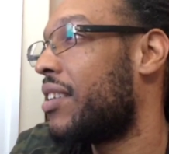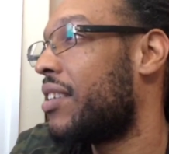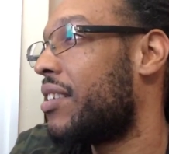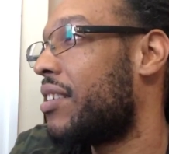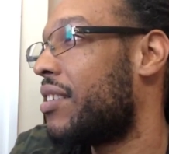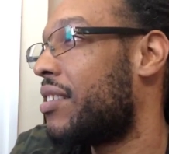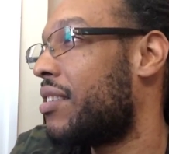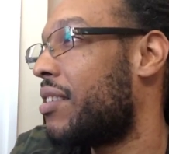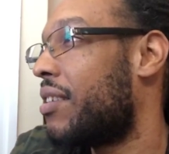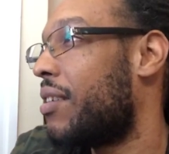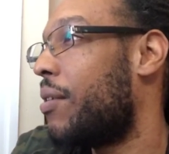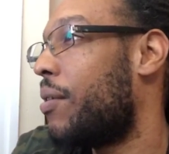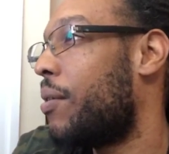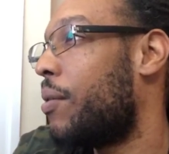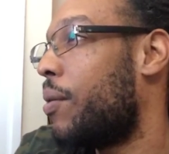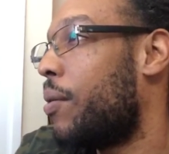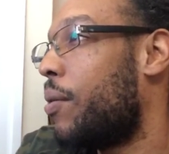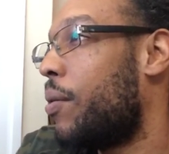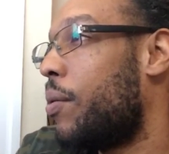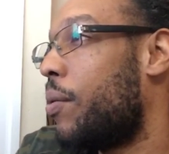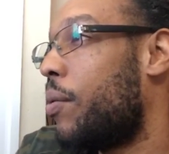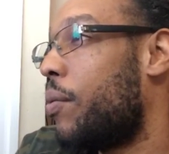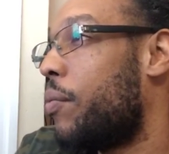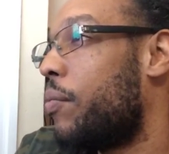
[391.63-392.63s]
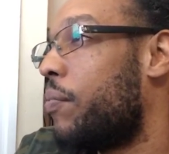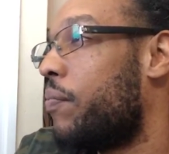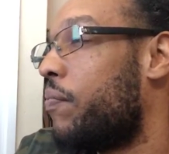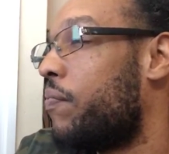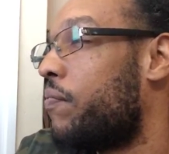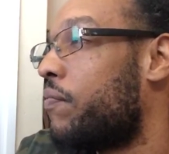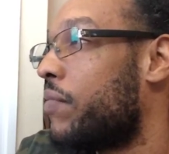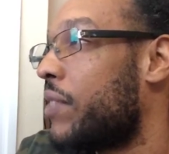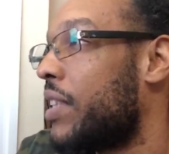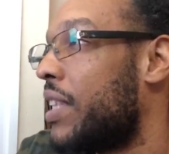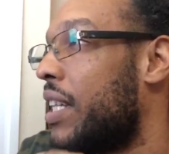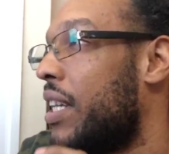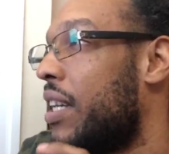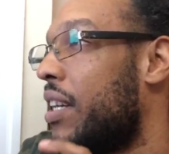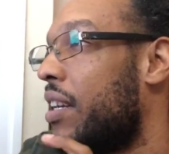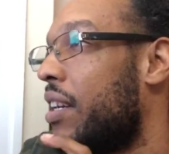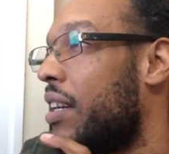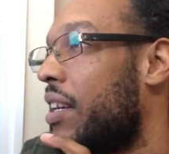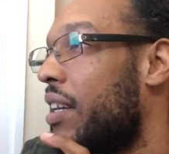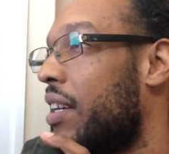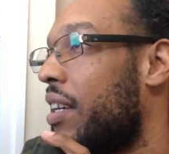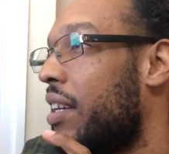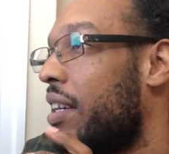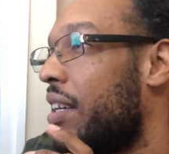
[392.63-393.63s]
So,
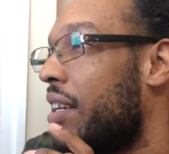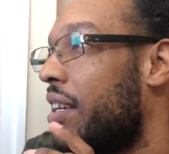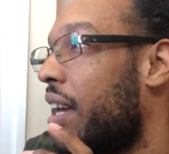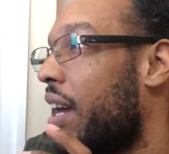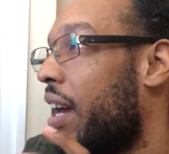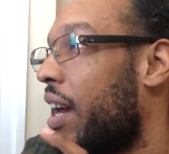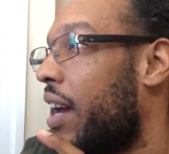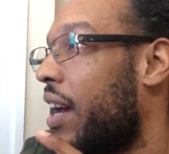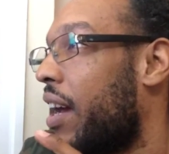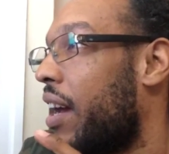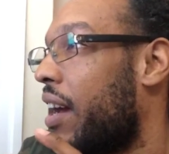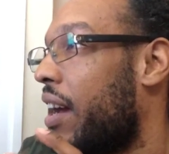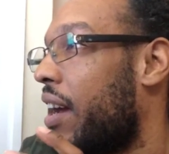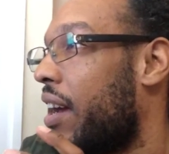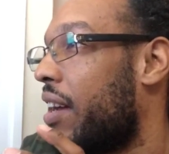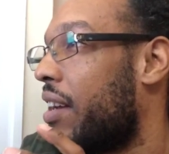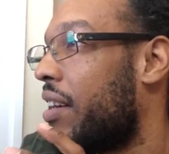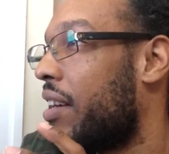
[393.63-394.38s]
yeah.